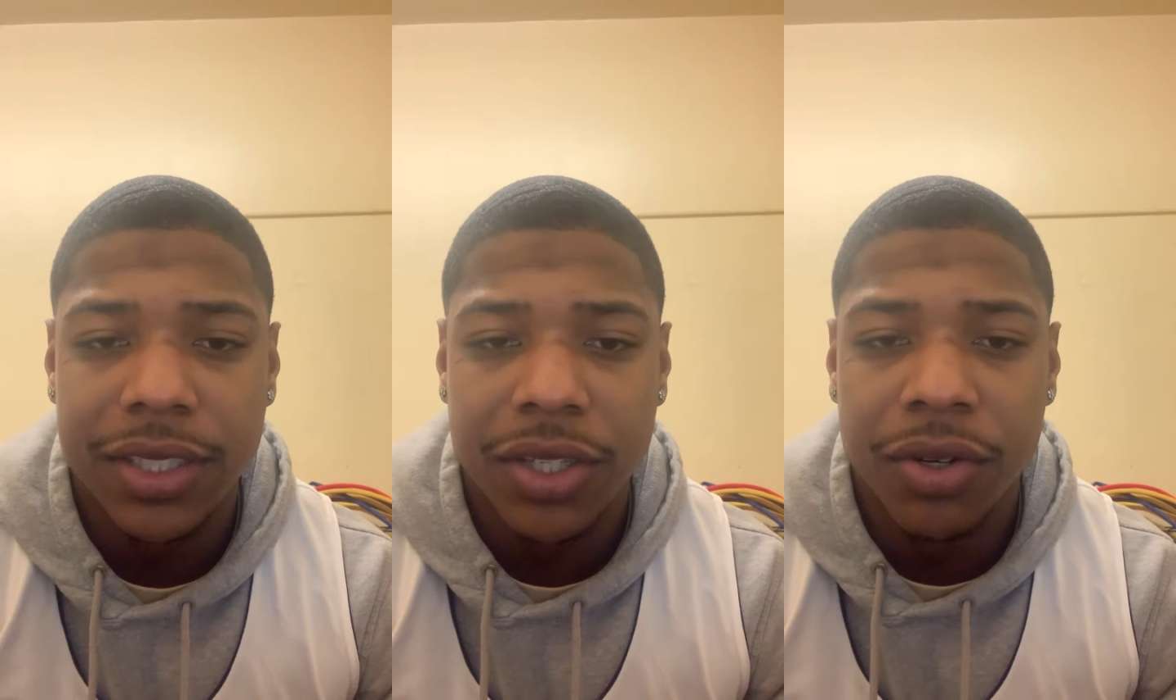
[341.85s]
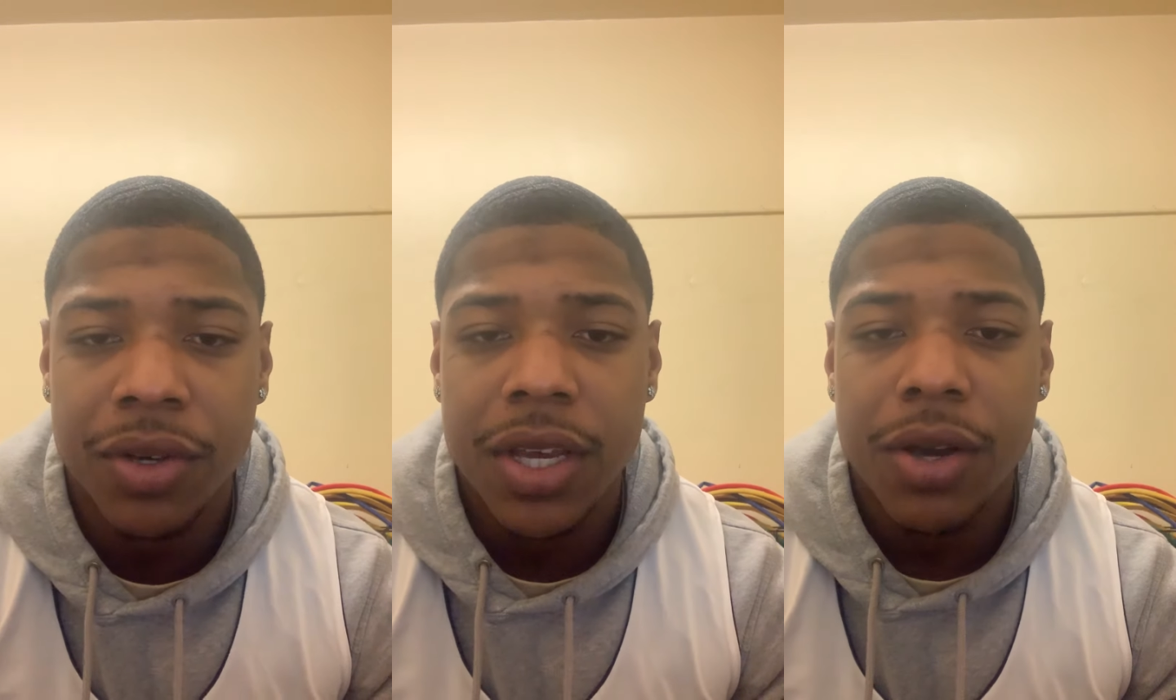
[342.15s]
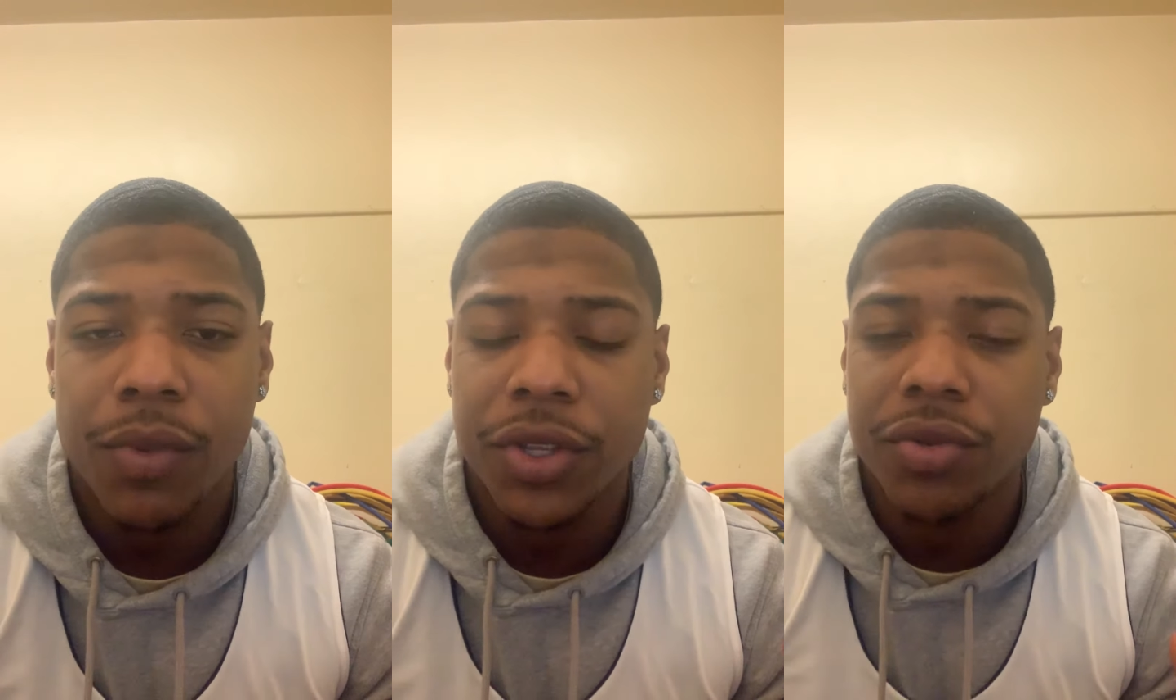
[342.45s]
So
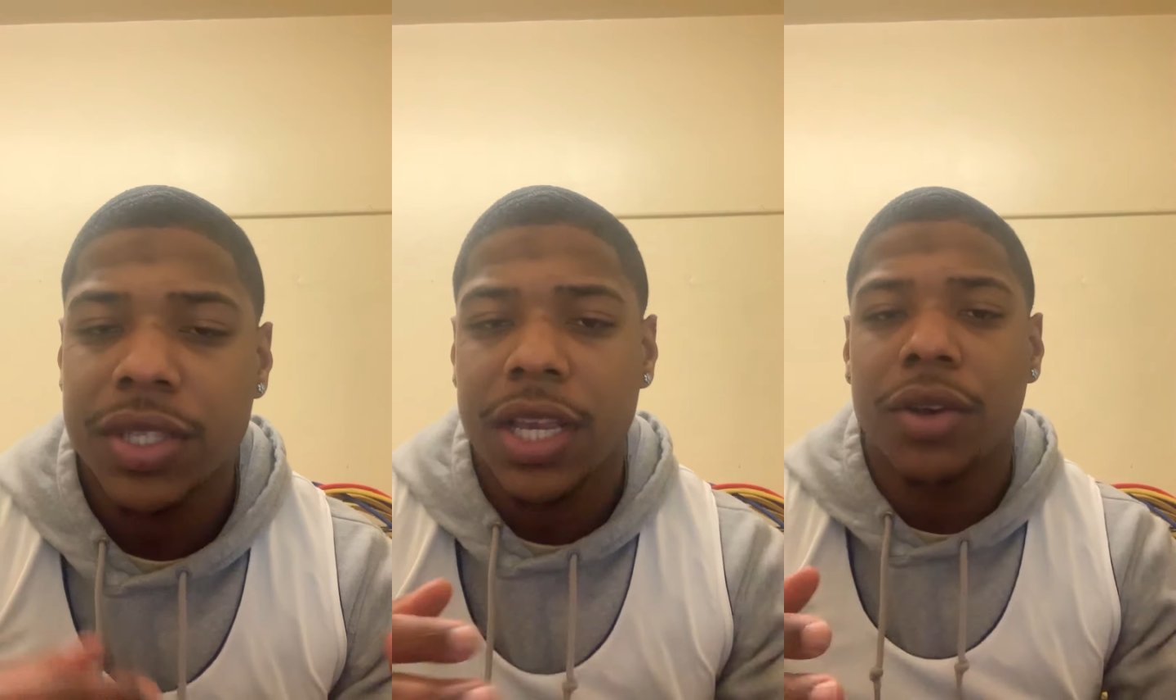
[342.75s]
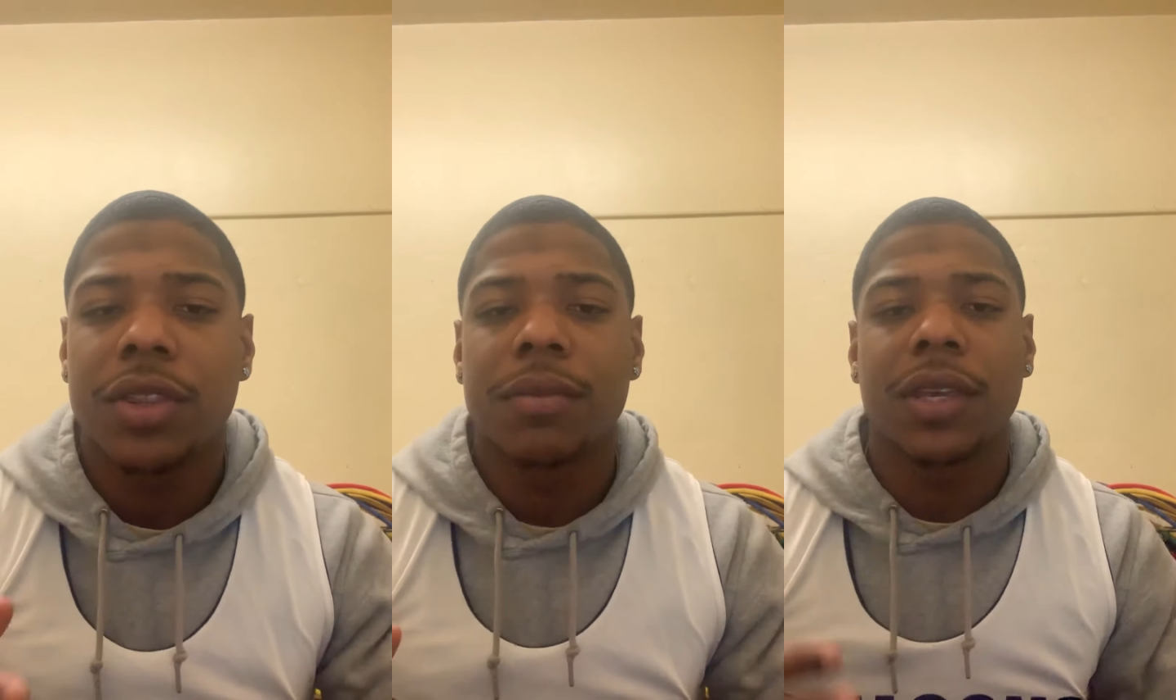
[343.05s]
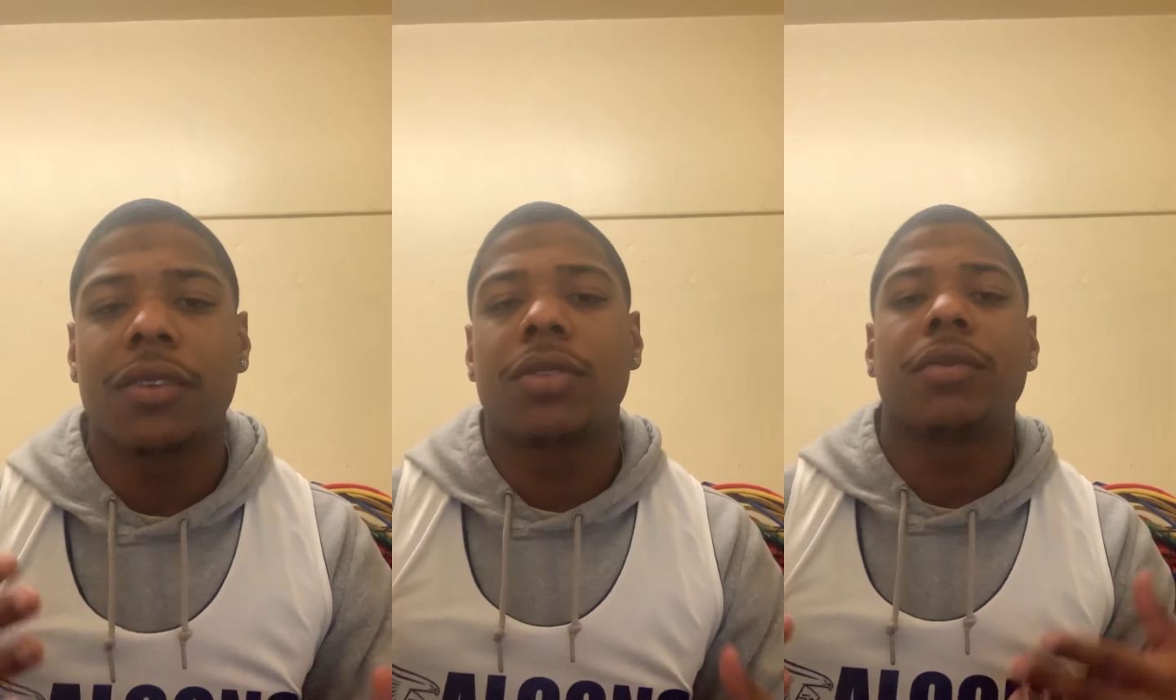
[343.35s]
when you tell them,
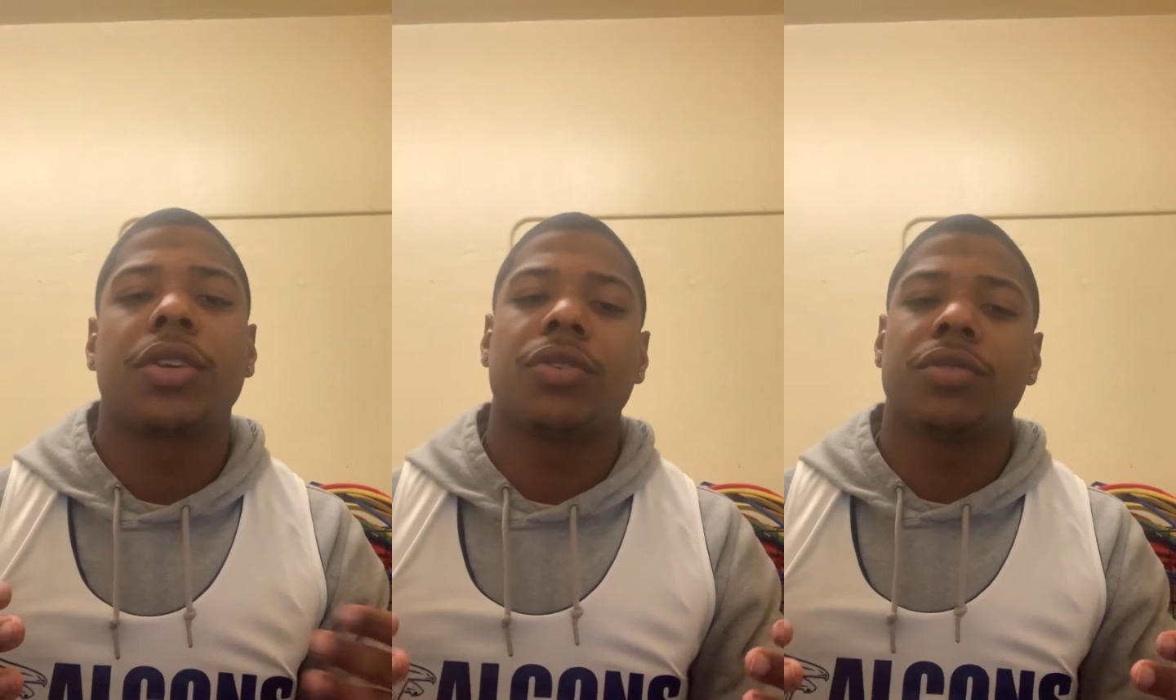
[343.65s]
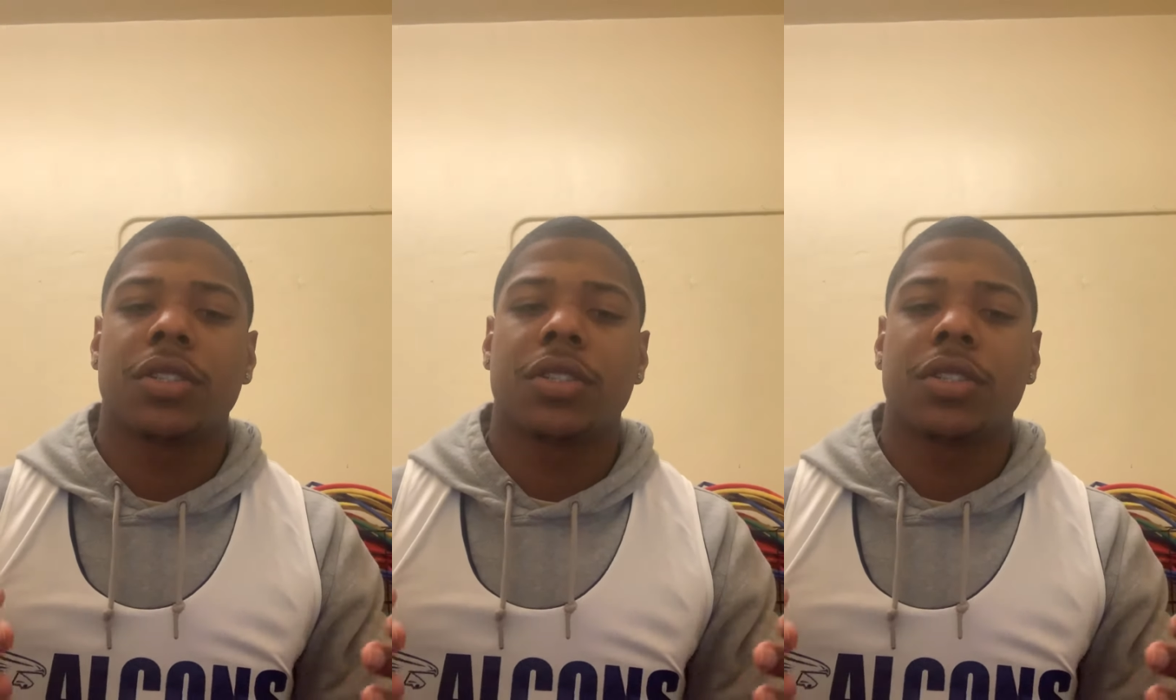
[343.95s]
give them cues